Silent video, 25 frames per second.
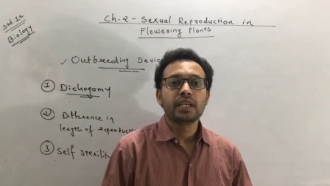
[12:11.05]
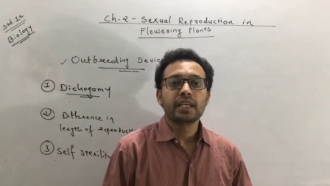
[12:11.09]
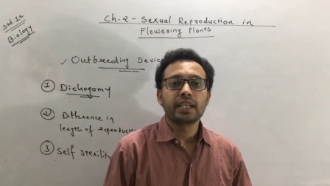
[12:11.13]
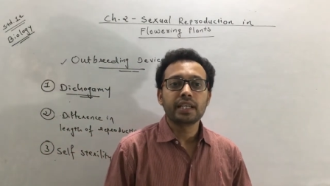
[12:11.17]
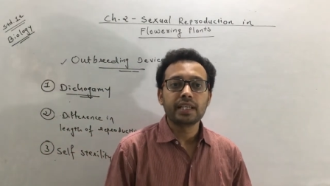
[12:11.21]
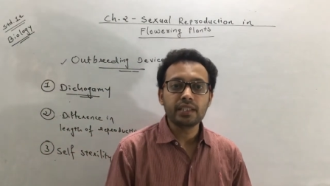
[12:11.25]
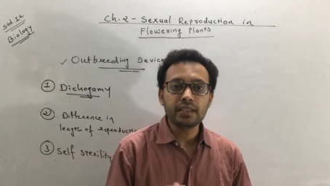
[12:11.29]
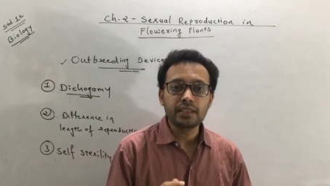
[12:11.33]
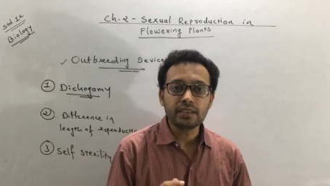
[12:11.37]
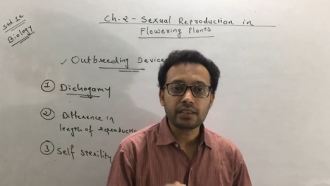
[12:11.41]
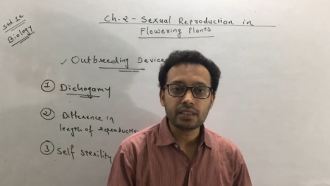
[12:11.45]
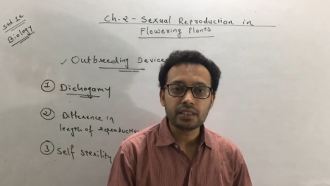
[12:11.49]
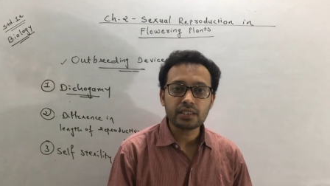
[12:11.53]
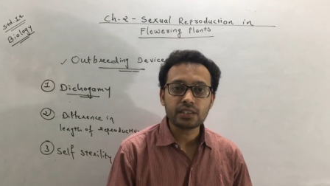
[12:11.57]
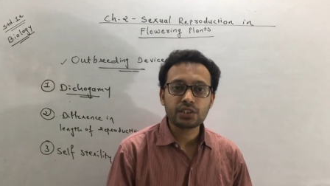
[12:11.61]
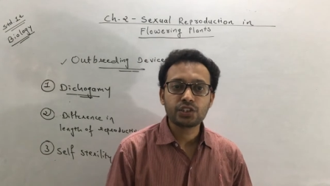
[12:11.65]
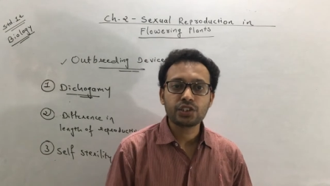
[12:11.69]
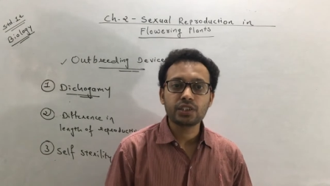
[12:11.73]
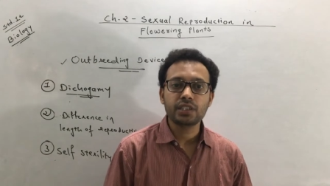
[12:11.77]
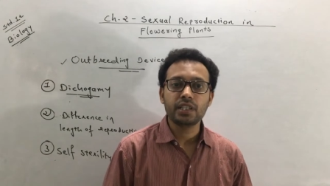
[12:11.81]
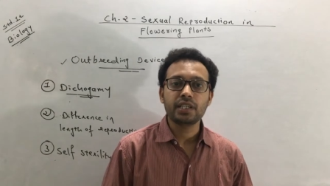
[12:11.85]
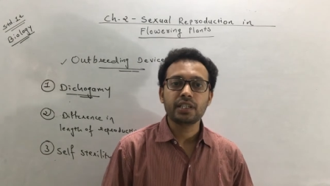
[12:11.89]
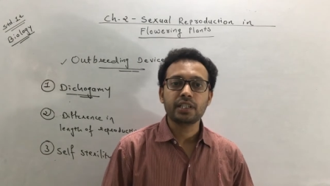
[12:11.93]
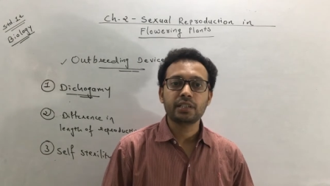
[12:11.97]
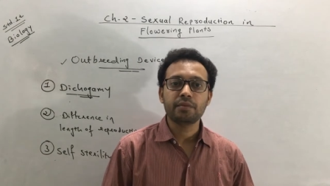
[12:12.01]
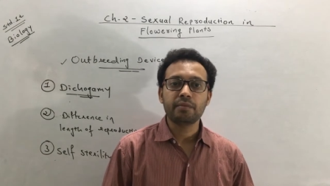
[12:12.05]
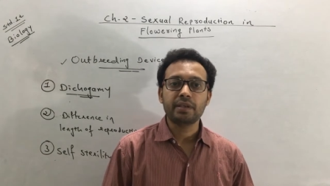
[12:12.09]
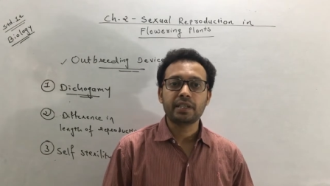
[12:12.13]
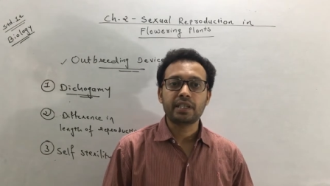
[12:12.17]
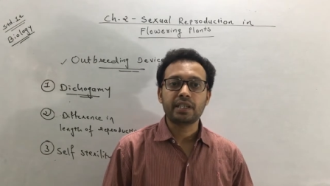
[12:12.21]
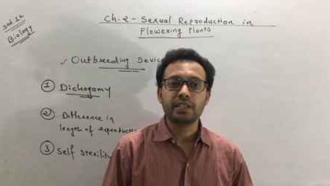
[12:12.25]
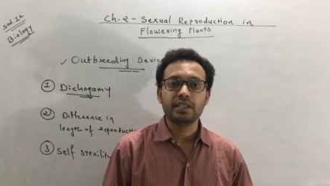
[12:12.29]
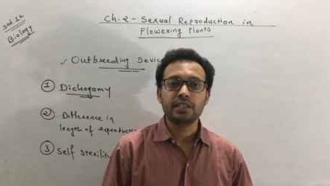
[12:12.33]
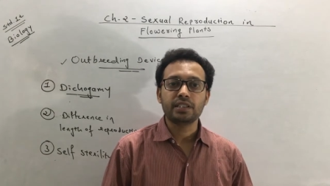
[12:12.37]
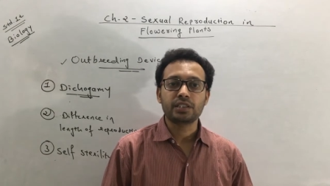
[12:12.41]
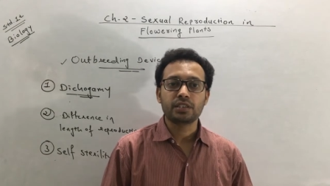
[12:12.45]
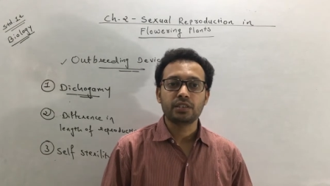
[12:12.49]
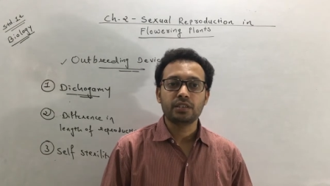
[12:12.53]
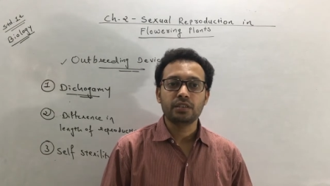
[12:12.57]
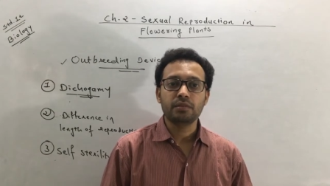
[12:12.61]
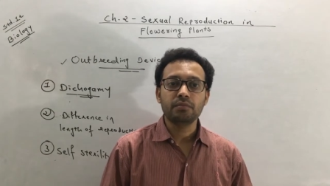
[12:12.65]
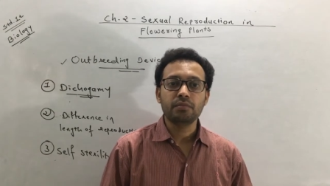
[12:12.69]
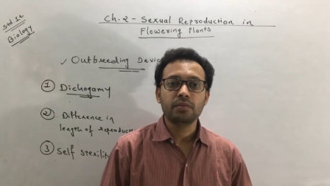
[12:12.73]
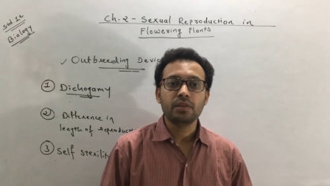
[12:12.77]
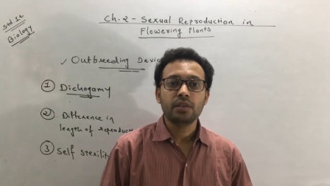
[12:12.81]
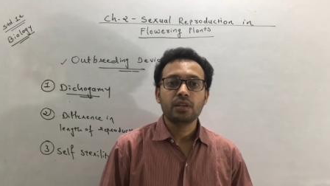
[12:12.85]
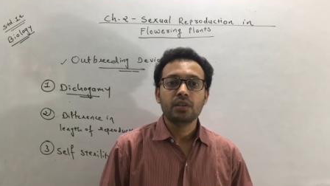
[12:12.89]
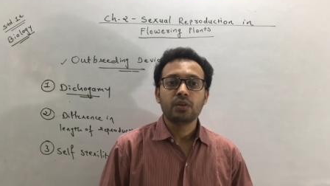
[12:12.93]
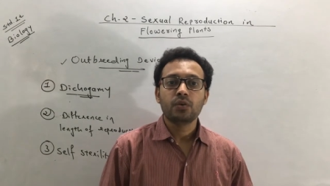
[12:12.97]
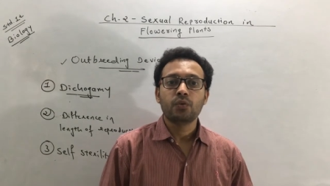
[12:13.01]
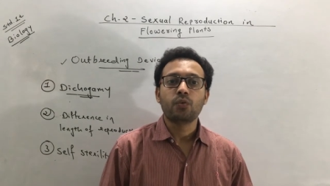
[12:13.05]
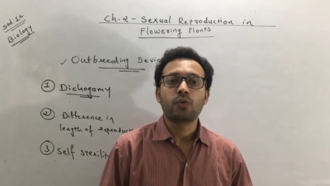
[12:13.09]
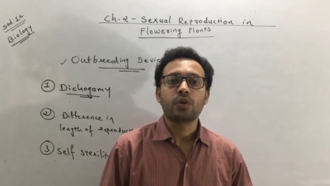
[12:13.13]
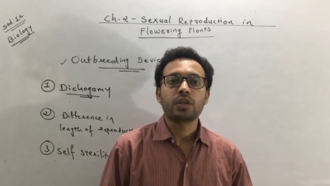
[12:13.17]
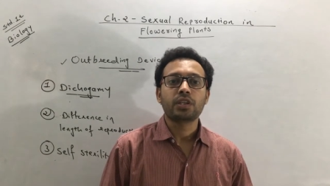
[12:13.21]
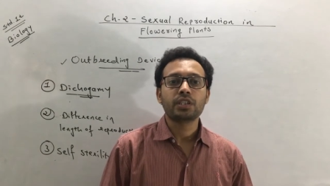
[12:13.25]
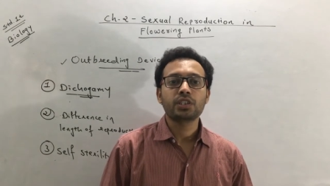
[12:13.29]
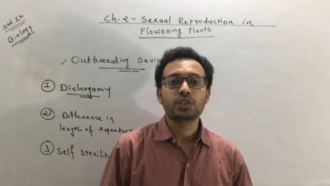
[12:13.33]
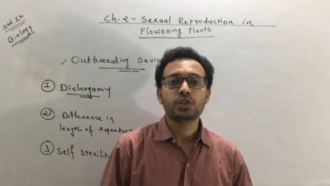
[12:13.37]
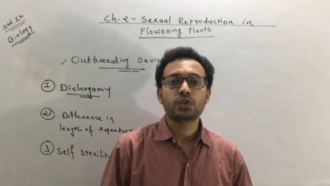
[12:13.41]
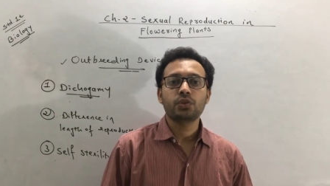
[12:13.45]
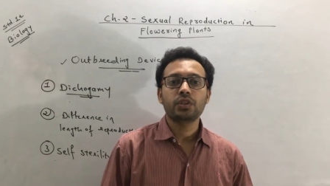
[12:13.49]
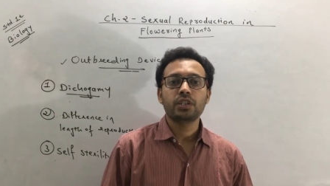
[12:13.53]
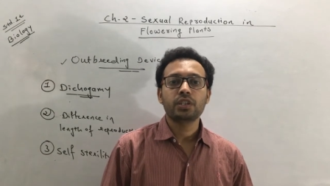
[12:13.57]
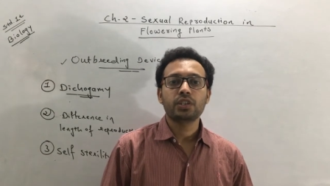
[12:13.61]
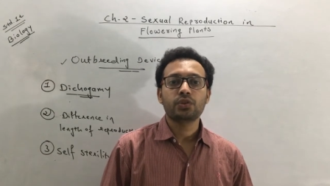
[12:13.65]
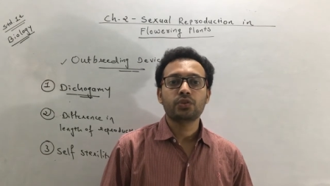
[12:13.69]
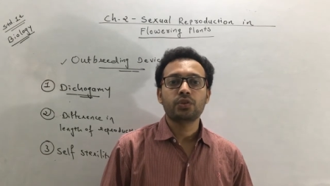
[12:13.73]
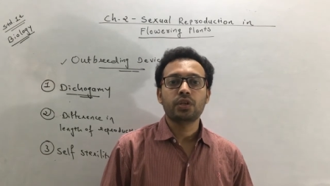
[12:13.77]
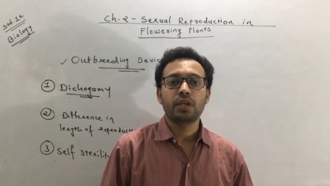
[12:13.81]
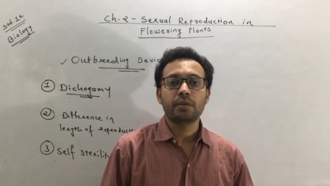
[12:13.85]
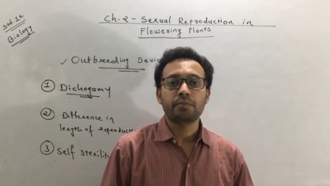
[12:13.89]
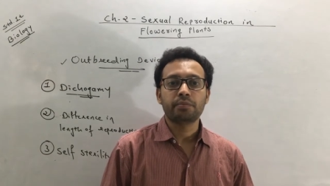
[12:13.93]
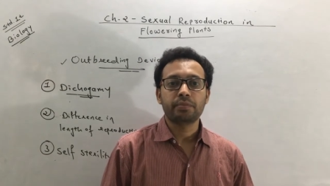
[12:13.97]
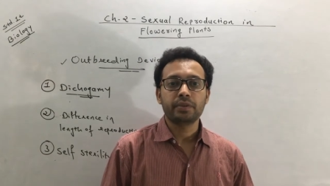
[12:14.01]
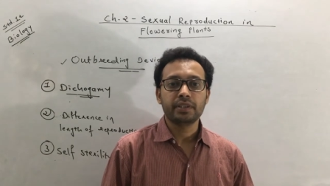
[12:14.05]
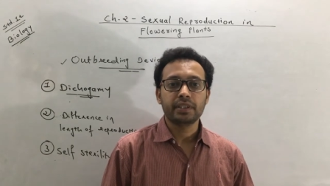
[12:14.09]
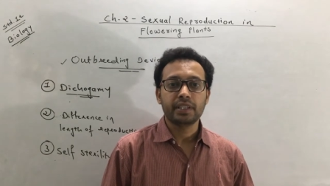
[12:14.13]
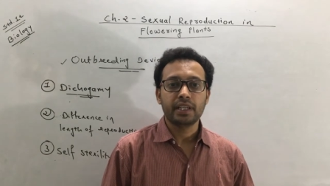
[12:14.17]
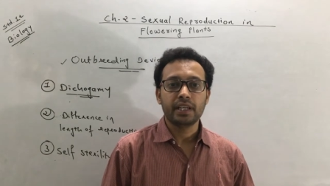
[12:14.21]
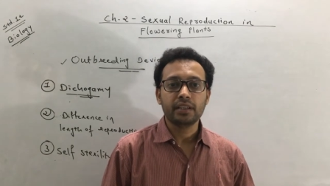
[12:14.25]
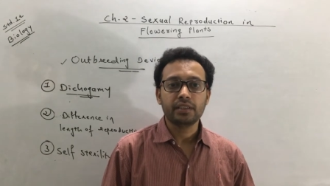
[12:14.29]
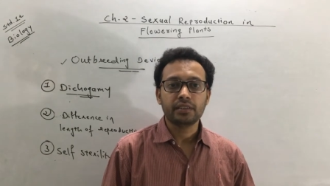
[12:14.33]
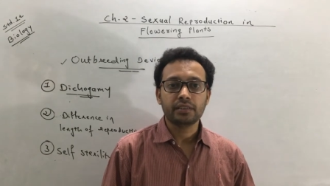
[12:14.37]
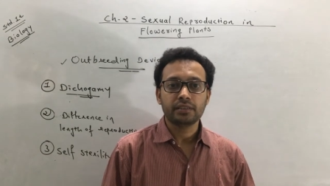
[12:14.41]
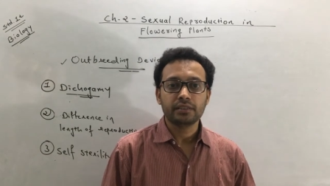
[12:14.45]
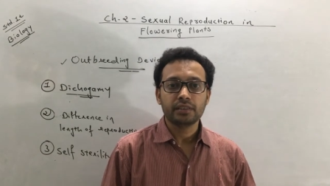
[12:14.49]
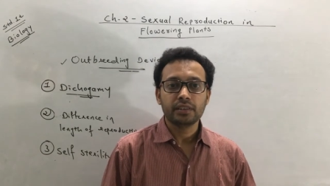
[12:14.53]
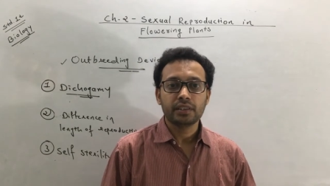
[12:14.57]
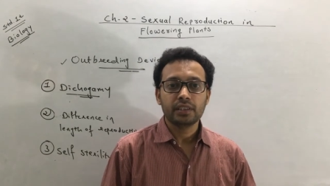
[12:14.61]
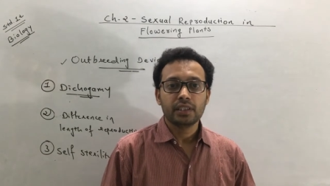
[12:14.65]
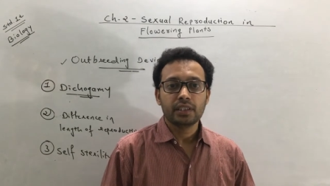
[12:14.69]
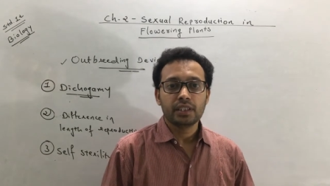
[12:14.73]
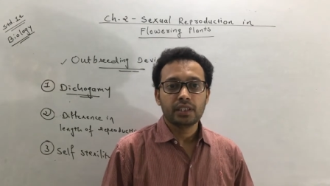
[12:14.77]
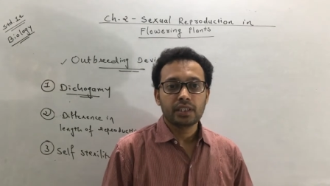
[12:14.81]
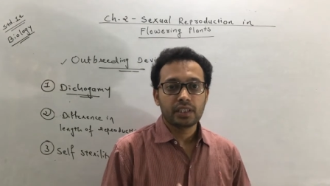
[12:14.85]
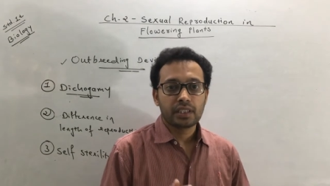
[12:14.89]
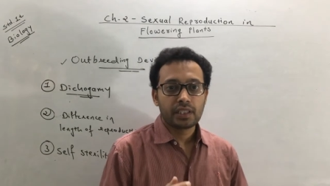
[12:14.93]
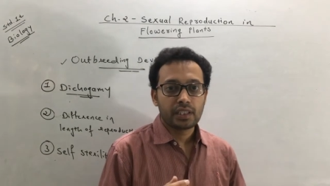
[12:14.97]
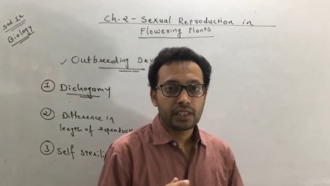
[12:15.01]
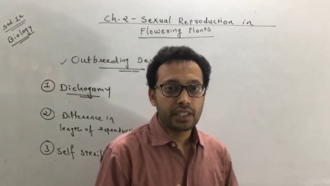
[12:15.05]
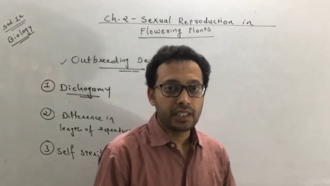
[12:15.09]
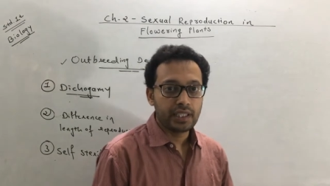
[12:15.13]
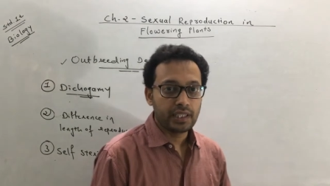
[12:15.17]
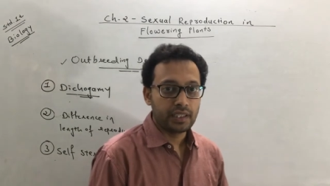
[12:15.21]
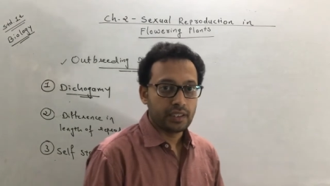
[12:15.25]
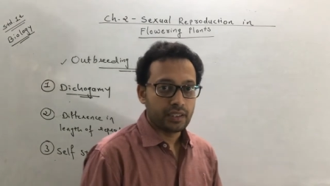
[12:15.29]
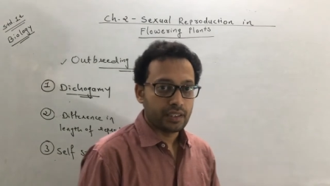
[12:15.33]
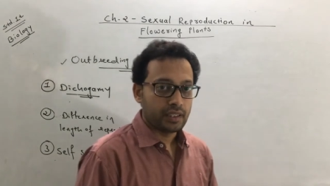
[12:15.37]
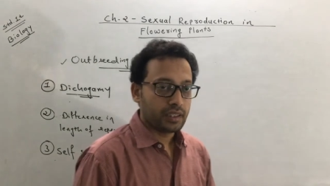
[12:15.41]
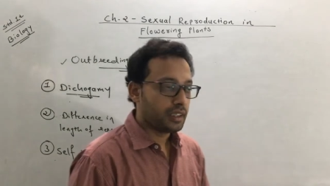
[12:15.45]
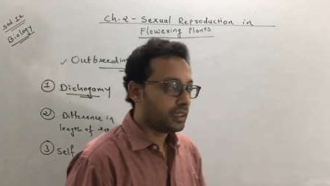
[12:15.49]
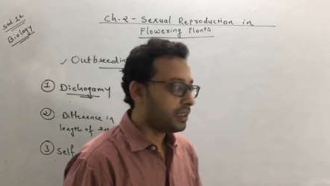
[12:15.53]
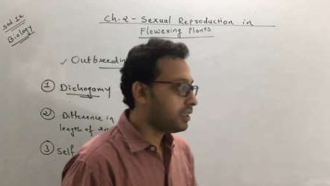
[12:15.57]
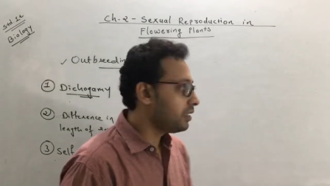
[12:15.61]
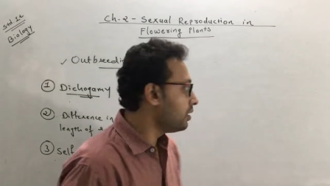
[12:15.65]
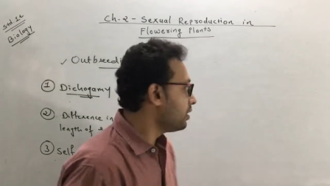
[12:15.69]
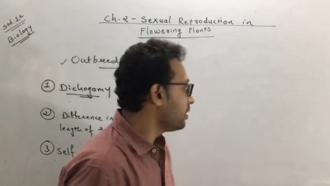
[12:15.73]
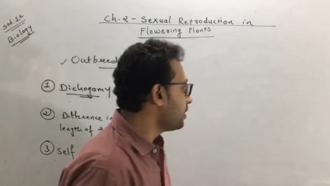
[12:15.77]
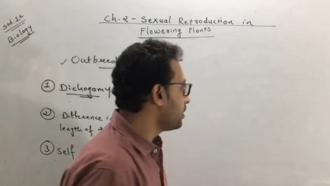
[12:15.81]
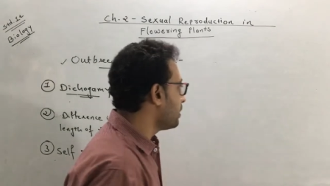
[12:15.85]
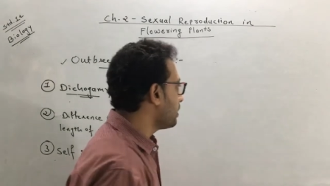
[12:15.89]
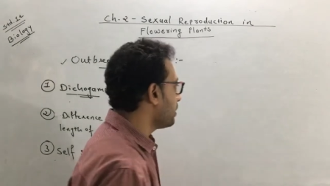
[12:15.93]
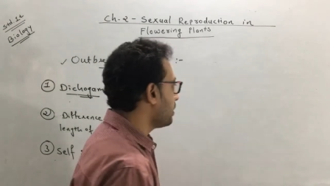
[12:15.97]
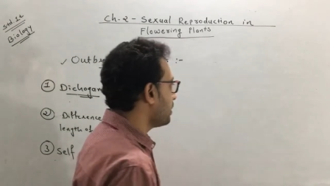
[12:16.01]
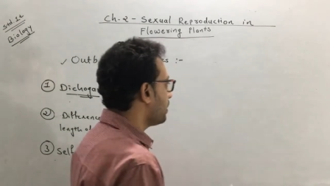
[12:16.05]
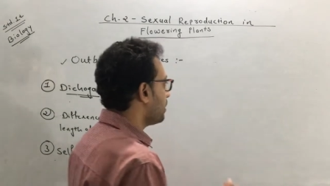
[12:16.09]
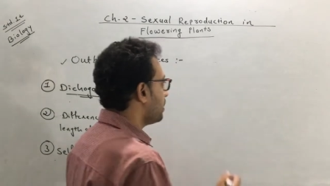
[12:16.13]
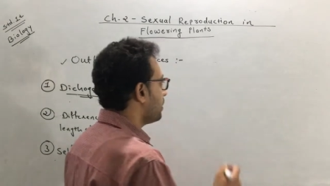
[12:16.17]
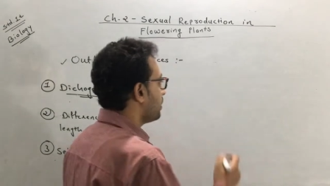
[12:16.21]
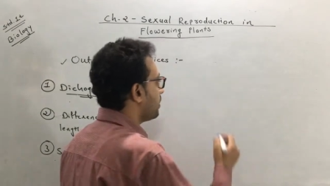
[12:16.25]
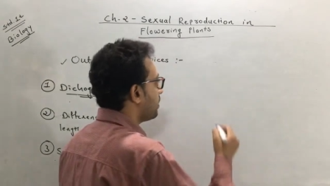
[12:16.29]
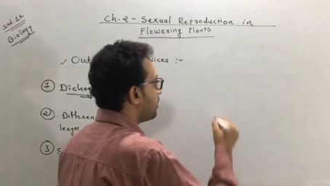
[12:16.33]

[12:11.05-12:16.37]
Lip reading: In this genetic mechanism, what is going to happen that here